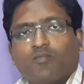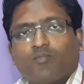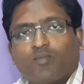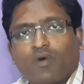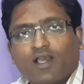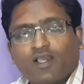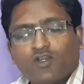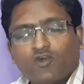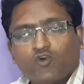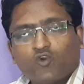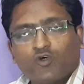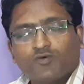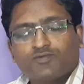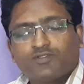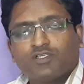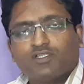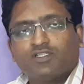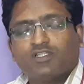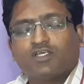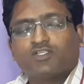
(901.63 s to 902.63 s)
microbes
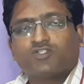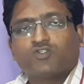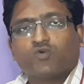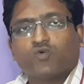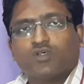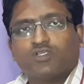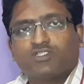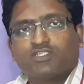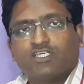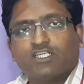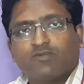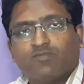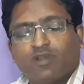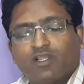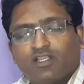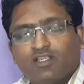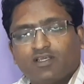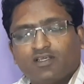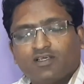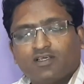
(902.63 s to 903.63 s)
in the sewage
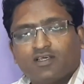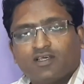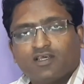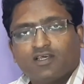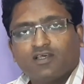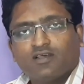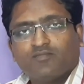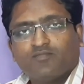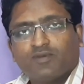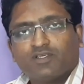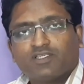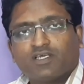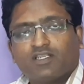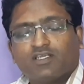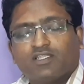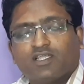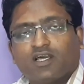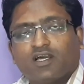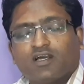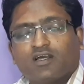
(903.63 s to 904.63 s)
treatment, especially
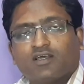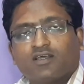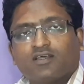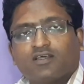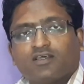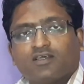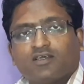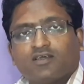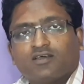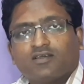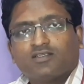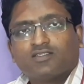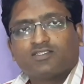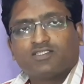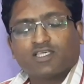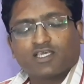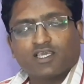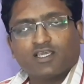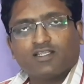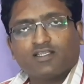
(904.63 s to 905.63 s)
the
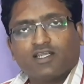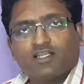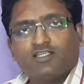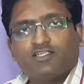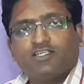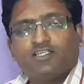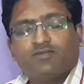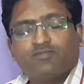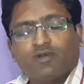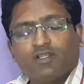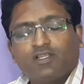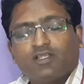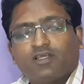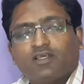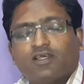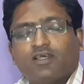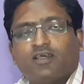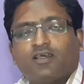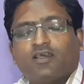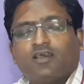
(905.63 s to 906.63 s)
secondary treatment,
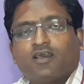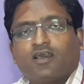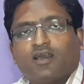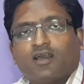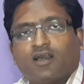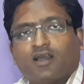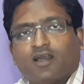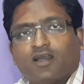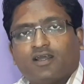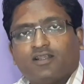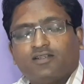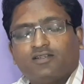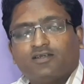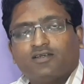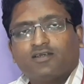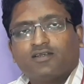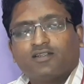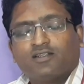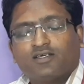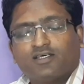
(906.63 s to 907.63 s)
and
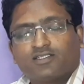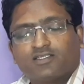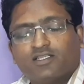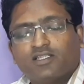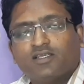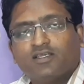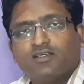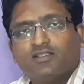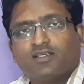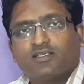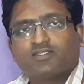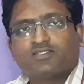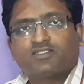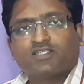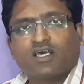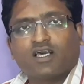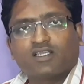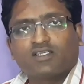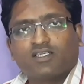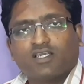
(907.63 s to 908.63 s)
lastly the
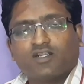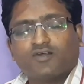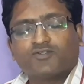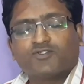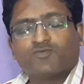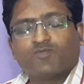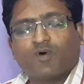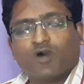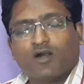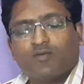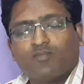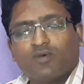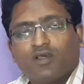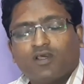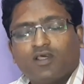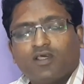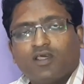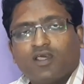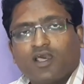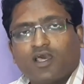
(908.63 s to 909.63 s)
structure of sperm
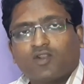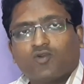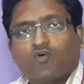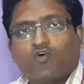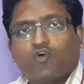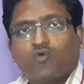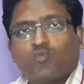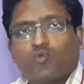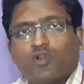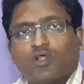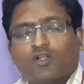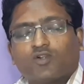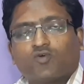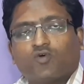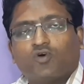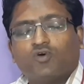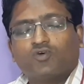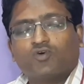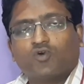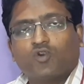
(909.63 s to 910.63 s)
and hormonal
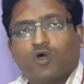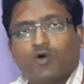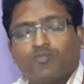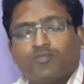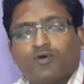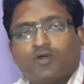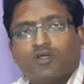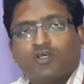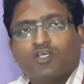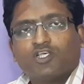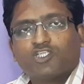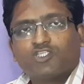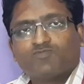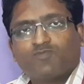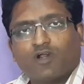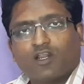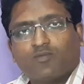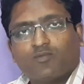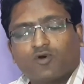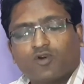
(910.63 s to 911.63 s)
control of
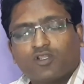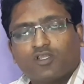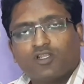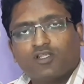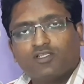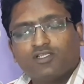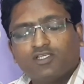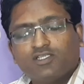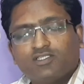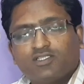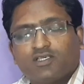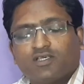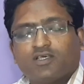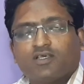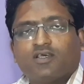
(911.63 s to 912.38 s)
spermatogenesis